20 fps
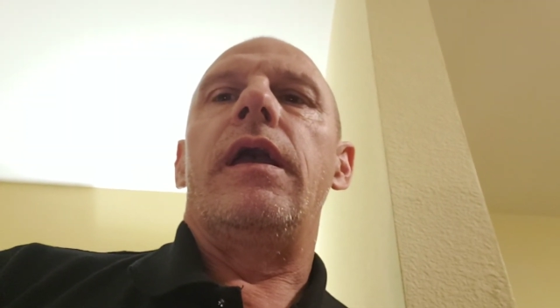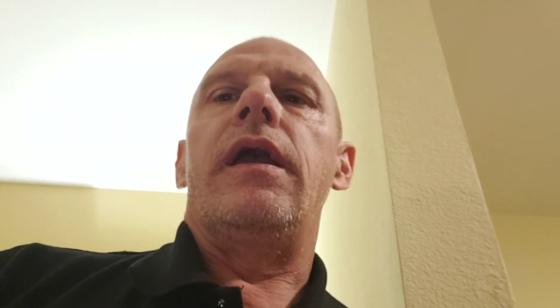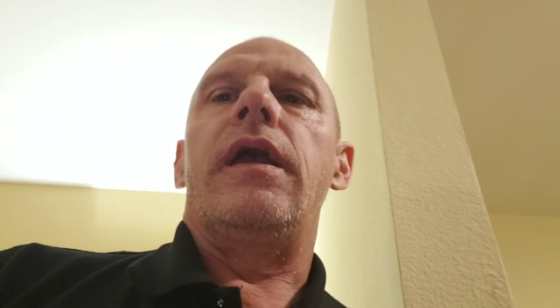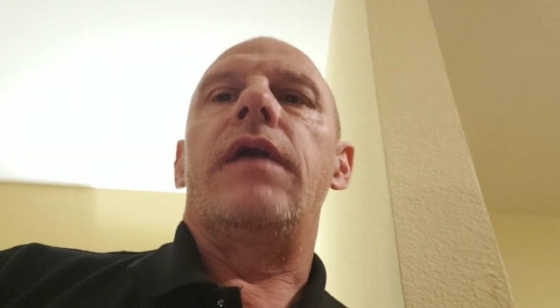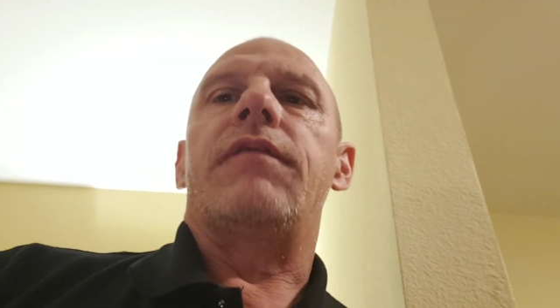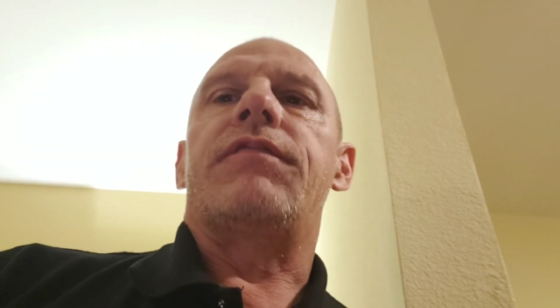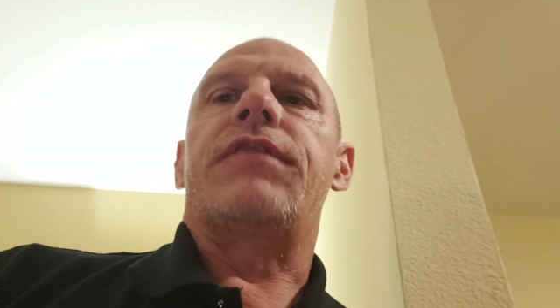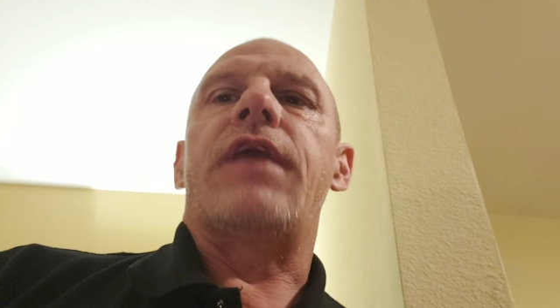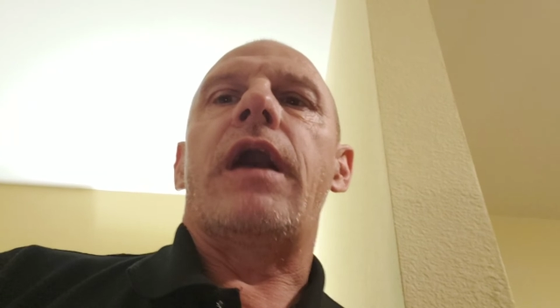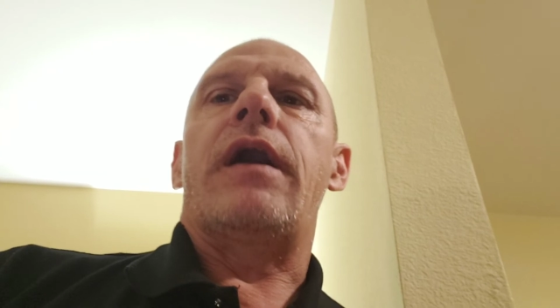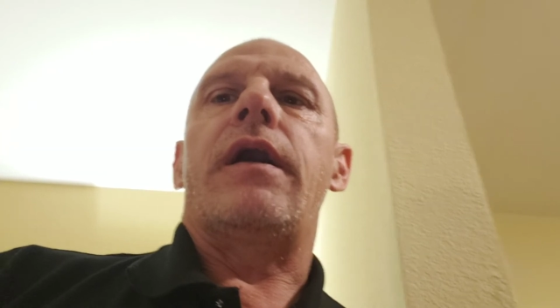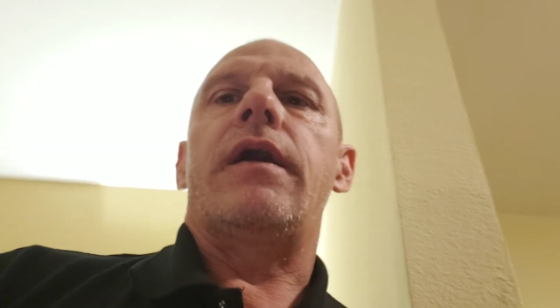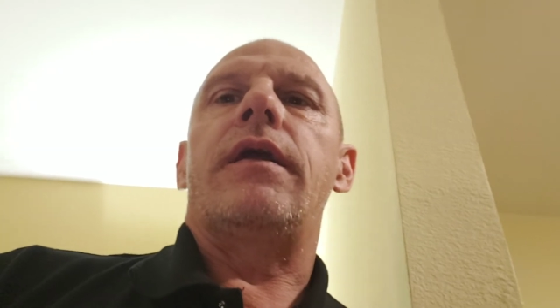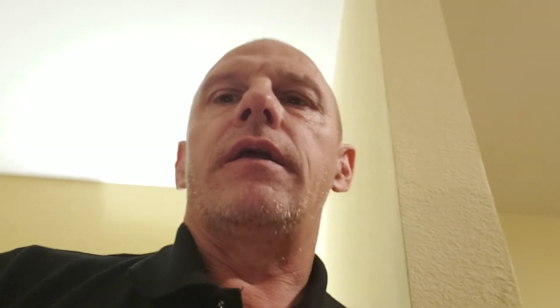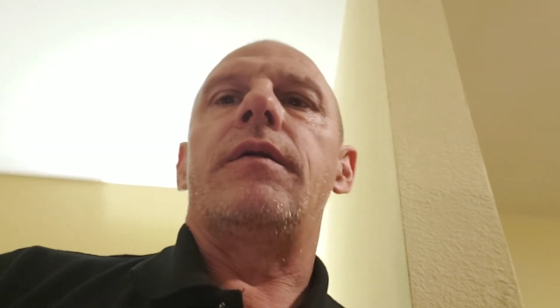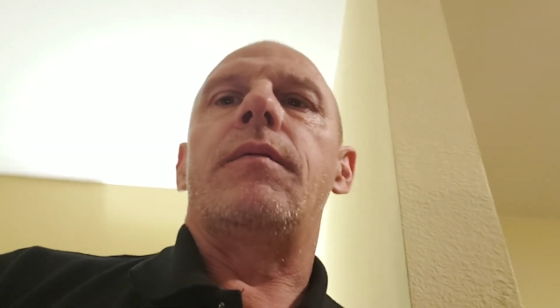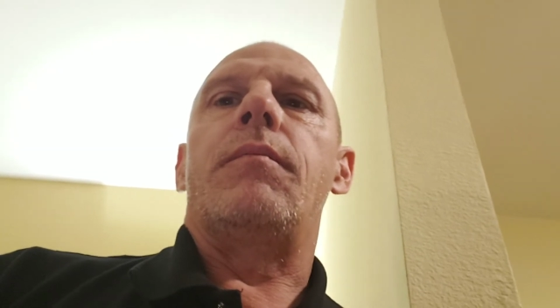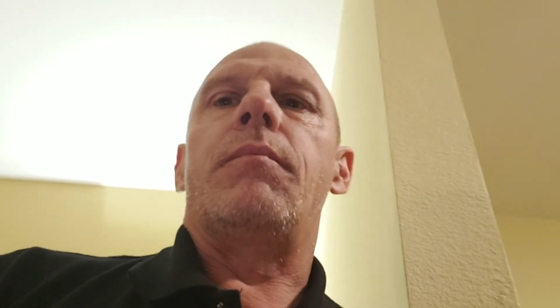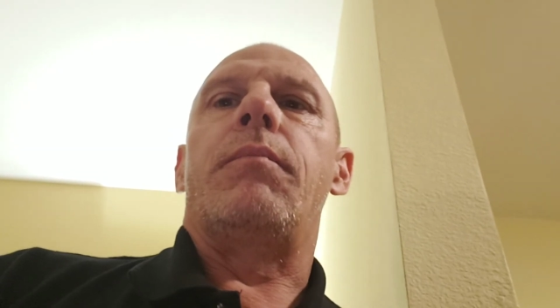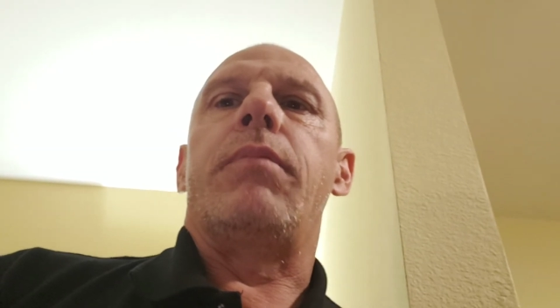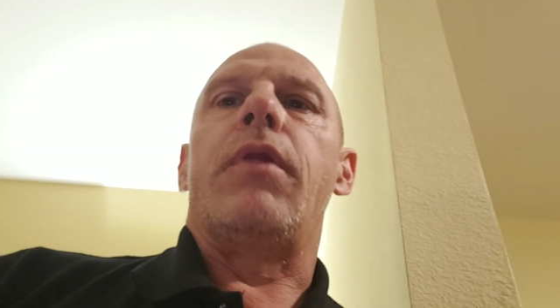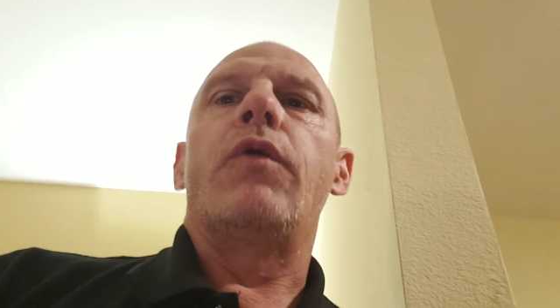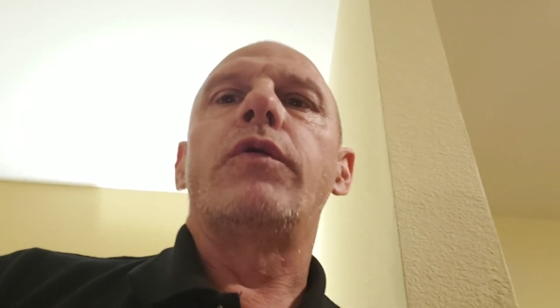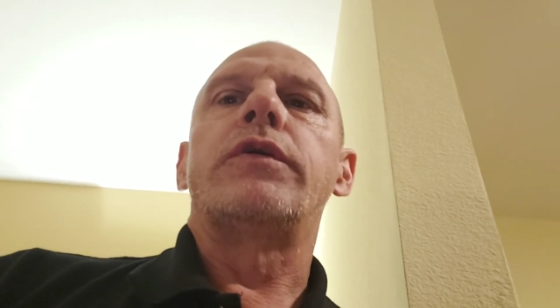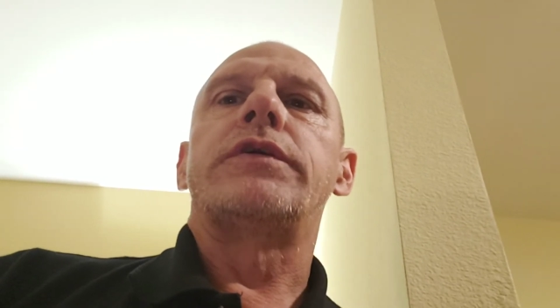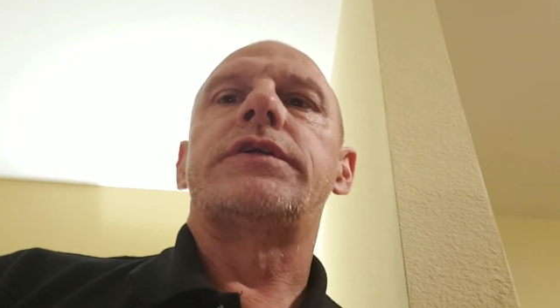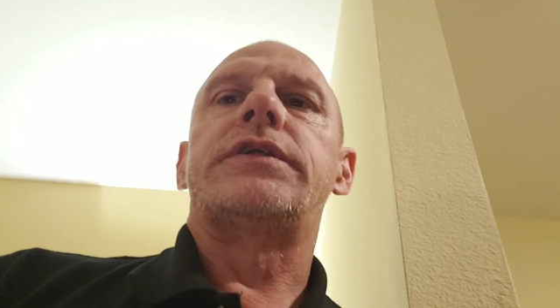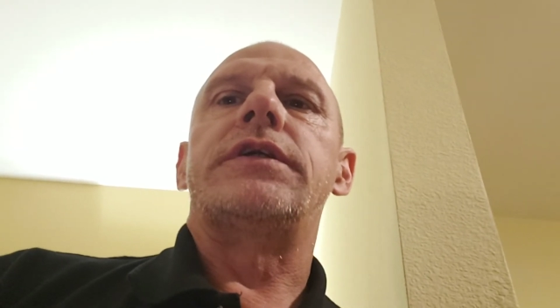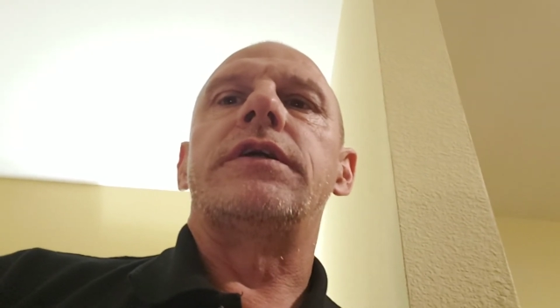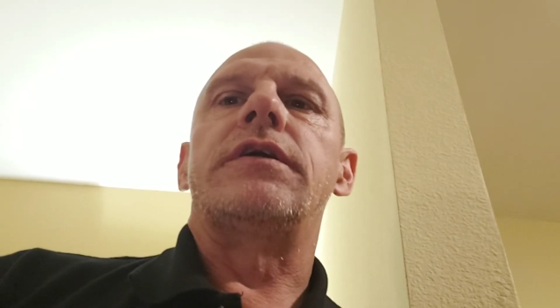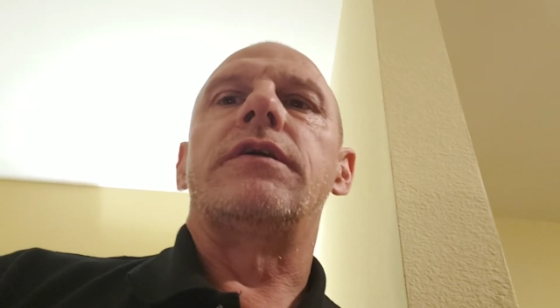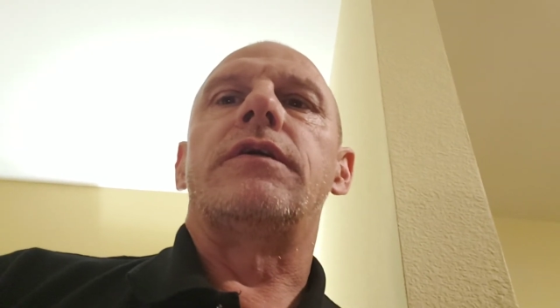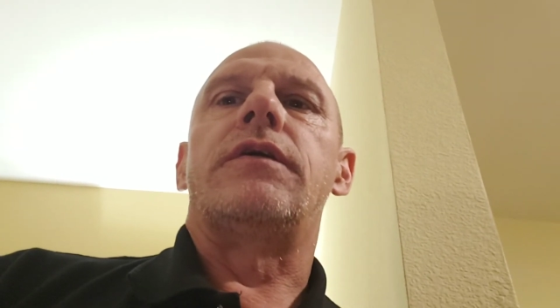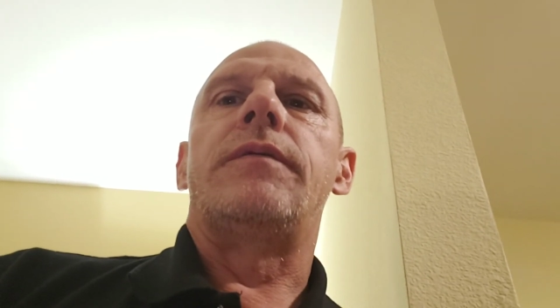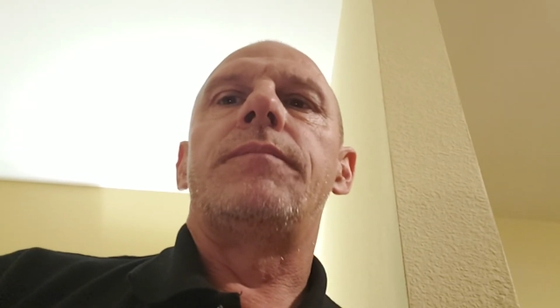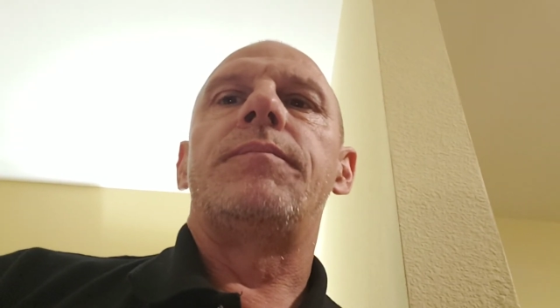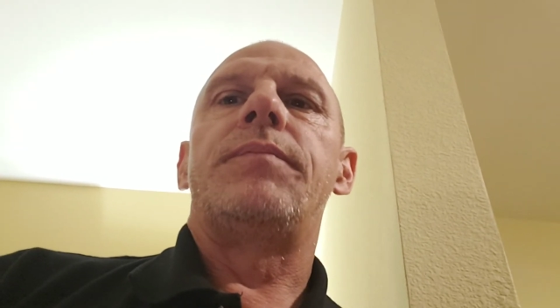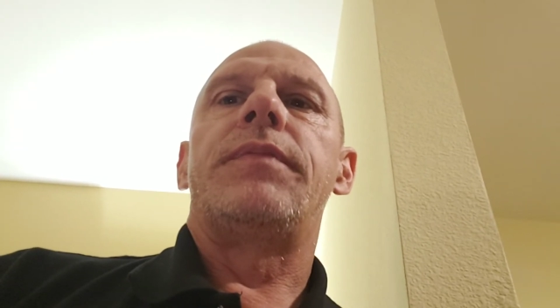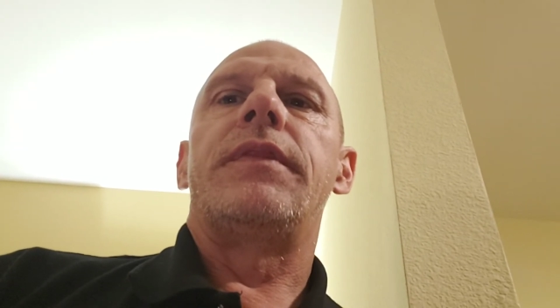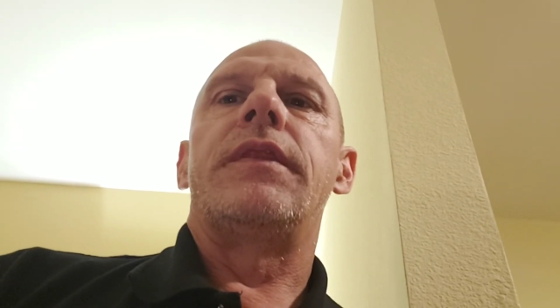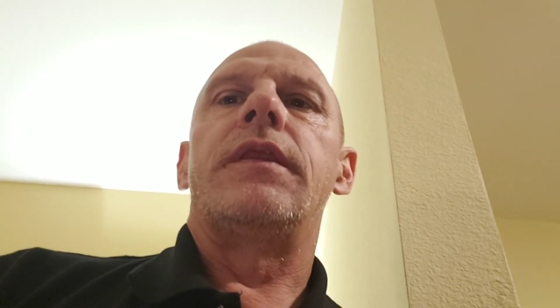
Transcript: if that blower seal,